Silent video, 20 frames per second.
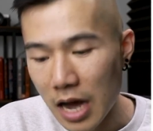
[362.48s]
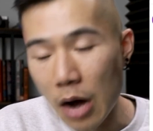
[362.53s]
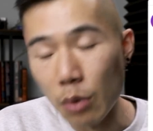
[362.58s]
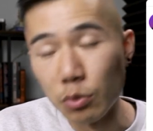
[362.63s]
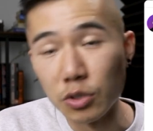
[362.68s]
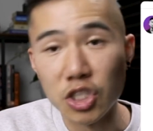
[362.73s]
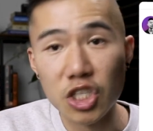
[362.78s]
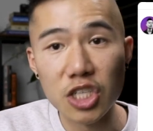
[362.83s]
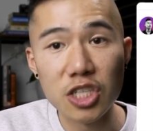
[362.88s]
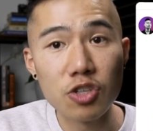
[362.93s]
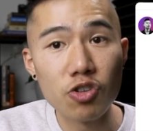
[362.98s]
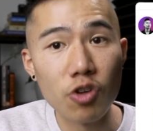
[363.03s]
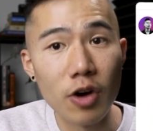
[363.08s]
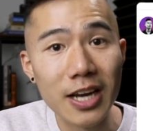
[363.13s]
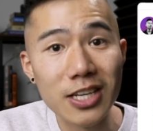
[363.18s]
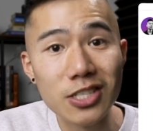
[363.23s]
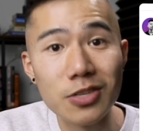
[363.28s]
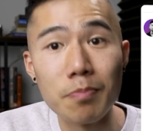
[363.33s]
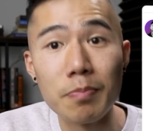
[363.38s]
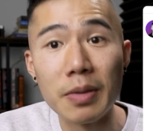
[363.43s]
I was just
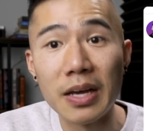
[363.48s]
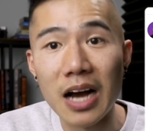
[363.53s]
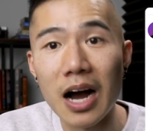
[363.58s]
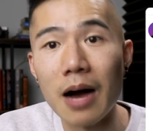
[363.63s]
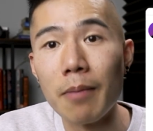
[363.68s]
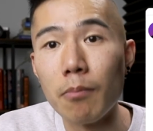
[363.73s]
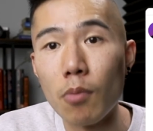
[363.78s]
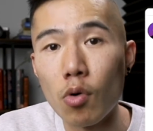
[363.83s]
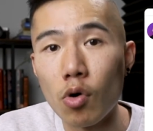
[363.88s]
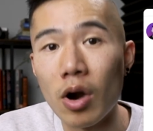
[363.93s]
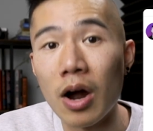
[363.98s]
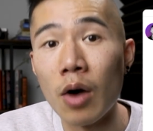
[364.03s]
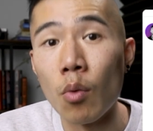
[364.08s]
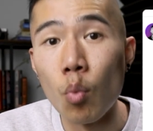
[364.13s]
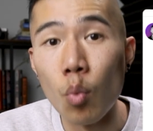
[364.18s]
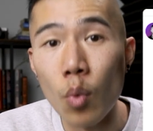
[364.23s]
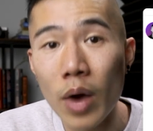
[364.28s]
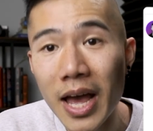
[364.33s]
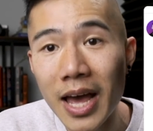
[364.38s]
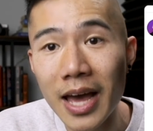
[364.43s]
trying to become more
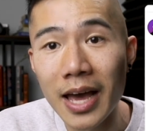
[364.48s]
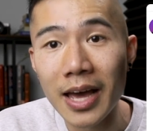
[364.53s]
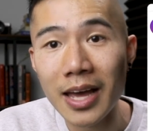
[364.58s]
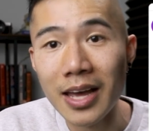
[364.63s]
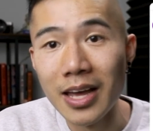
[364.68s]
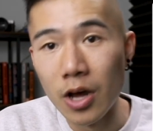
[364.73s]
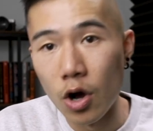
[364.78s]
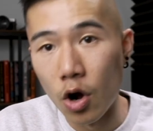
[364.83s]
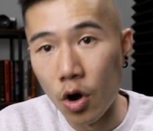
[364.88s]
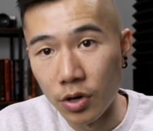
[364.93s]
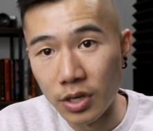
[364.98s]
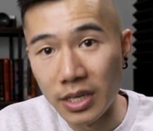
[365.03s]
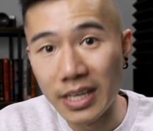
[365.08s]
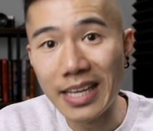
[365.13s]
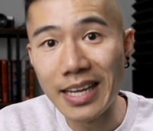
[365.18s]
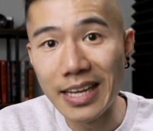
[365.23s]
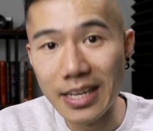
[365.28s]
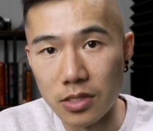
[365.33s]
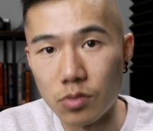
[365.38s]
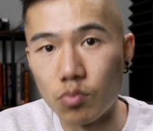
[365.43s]
aware on
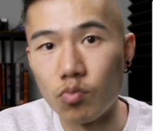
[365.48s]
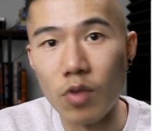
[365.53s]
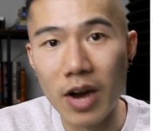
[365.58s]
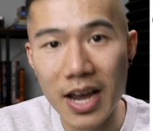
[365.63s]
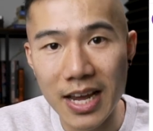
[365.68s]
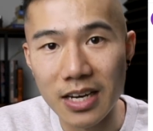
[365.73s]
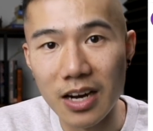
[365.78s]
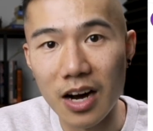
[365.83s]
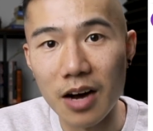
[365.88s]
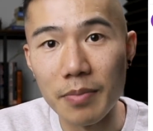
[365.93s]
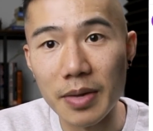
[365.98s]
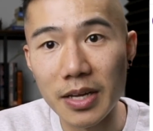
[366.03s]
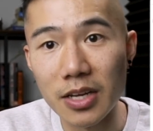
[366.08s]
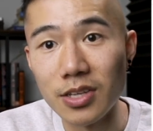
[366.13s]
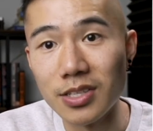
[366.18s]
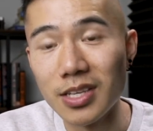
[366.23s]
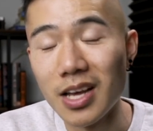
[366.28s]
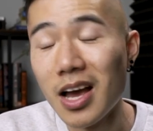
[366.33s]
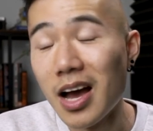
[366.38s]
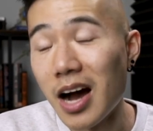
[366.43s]
his radar
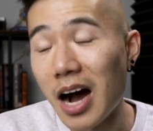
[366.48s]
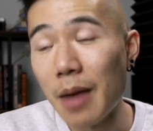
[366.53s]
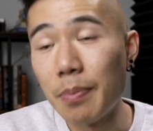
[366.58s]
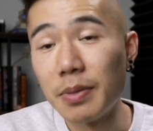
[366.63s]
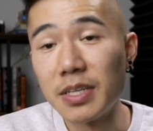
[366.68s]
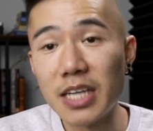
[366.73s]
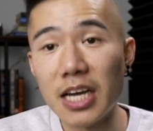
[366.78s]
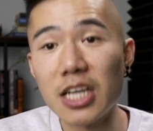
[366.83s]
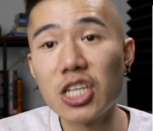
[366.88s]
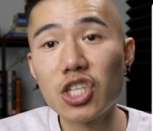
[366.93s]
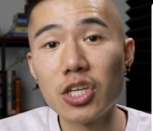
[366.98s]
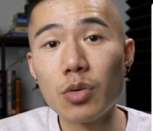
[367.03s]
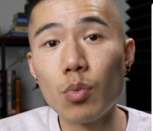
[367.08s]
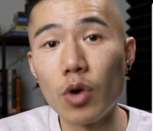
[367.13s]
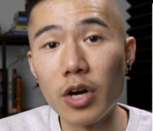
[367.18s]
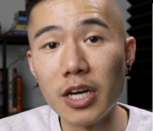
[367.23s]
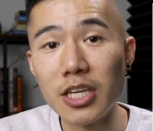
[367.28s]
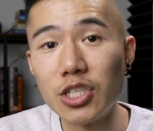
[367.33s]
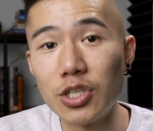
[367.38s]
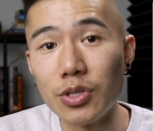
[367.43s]
because I potentially
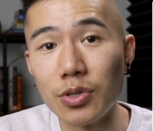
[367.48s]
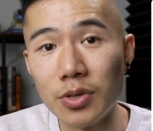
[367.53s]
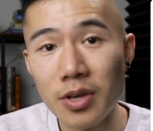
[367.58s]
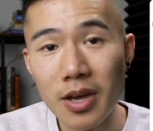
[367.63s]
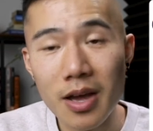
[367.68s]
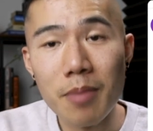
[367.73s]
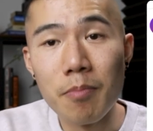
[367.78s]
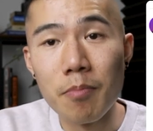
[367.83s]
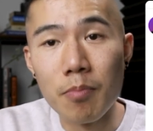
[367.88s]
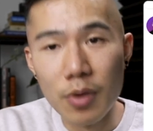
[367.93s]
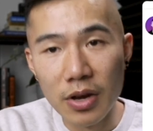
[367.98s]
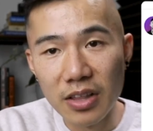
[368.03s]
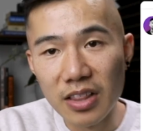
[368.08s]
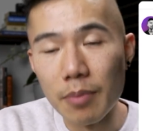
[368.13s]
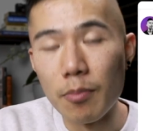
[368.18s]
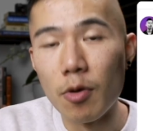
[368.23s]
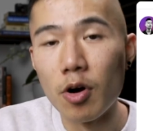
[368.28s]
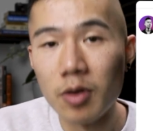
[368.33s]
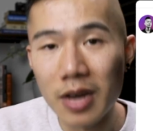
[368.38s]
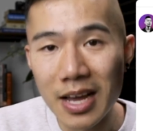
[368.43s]
wanted to bring
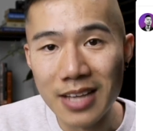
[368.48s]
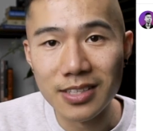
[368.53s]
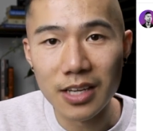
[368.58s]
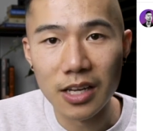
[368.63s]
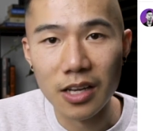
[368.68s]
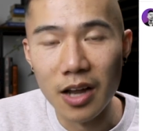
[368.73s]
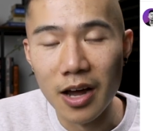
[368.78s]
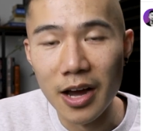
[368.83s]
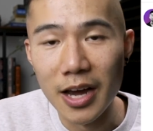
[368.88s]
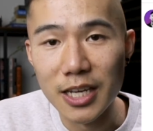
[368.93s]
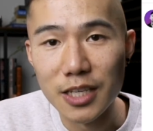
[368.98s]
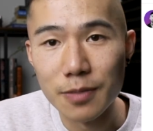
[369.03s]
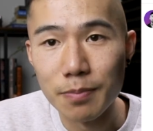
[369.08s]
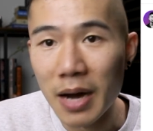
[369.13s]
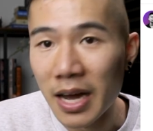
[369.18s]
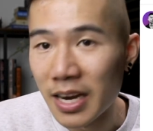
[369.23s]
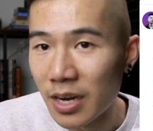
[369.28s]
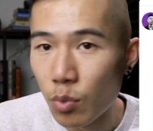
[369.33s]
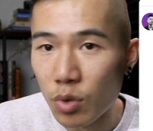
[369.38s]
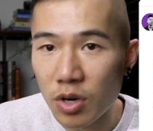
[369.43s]
them on as a client,
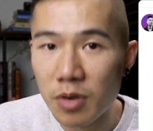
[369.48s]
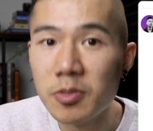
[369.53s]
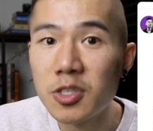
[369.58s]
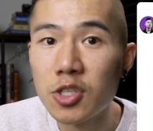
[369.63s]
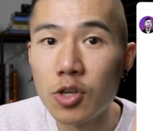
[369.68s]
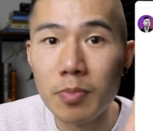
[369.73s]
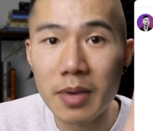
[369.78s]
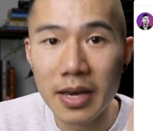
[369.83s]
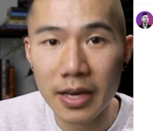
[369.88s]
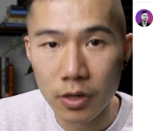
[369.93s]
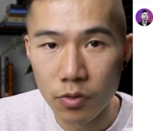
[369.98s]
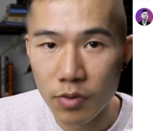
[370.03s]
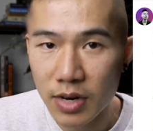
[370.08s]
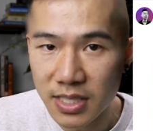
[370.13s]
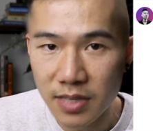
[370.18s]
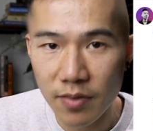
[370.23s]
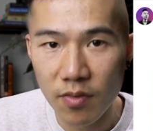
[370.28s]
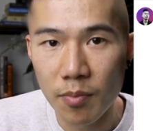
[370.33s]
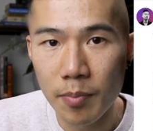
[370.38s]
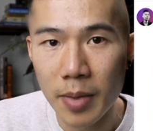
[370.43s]
but I didn't want to be
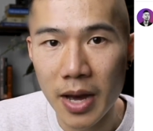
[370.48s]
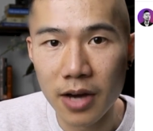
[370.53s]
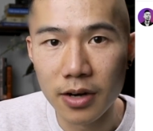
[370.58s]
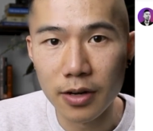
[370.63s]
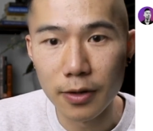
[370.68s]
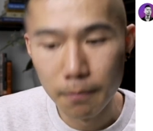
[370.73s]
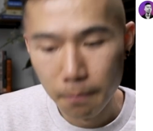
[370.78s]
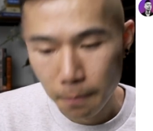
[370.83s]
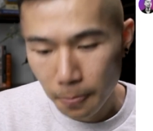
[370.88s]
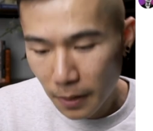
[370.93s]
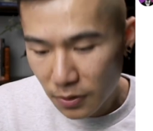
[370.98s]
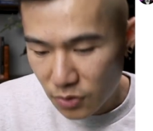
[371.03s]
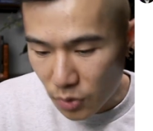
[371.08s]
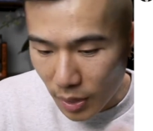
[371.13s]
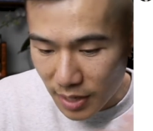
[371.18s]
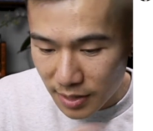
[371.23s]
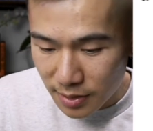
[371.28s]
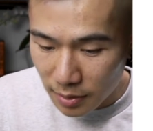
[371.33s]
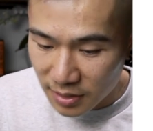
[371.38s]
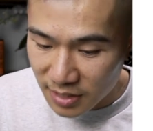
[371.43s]
aggressive about it.
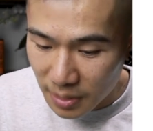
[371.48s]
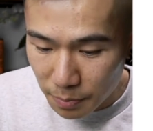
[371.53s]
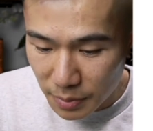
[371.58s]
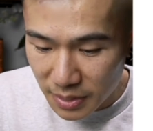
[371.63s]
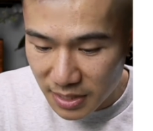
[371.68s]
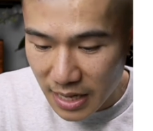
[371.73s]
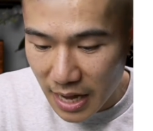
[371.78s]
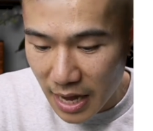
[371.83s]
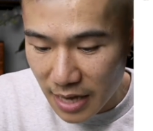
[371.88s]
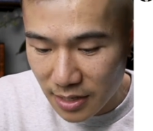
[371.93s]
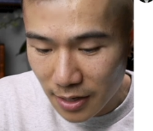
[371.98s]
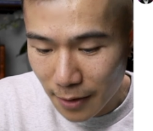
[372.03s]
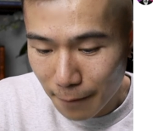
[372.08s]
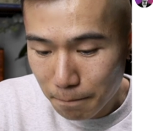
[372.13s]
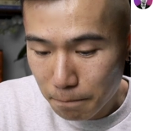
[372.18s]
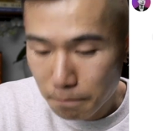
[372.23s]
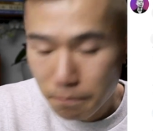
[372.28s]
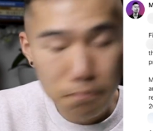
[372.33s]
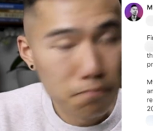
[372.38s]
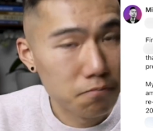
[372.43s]
So I simply said,
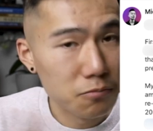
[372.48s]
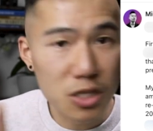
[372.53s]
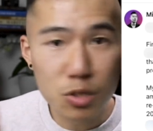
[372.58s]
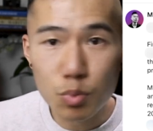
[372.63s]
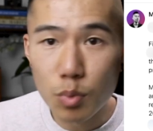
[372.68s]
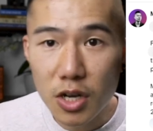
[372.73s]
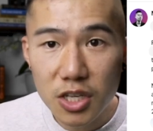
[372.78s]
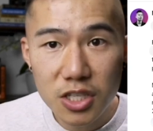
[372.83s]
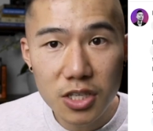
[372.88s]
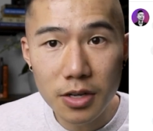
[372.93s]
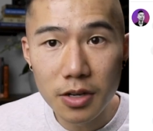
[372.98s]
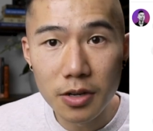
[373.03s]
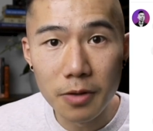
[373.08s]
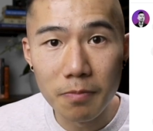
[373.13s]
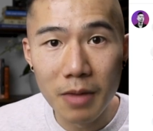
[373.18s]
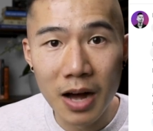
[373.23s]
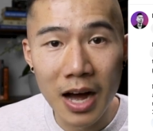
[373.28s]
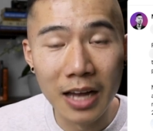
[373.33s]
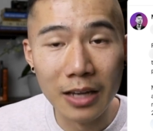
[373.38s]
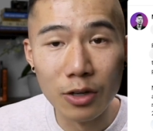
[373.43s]
just
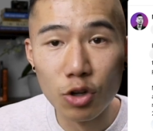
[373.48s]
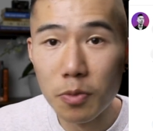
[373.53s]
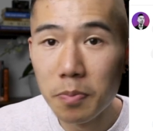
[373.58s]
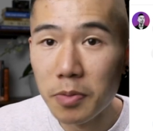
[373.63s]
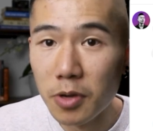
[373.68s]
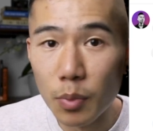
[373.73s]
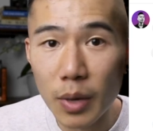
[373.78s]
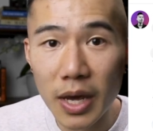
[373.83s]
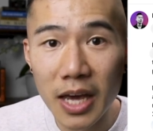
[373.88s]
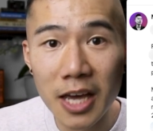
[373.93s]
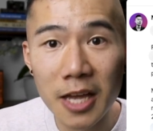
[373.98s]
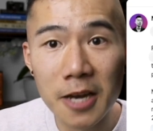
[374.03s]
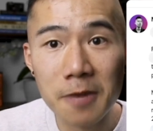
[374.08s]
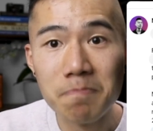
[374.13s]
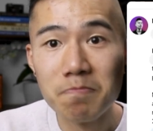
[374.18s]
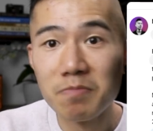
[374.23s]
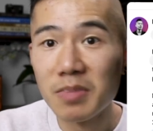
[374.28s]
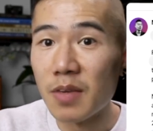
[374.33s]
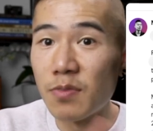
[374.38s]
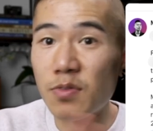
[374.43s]
wanted to loop you in.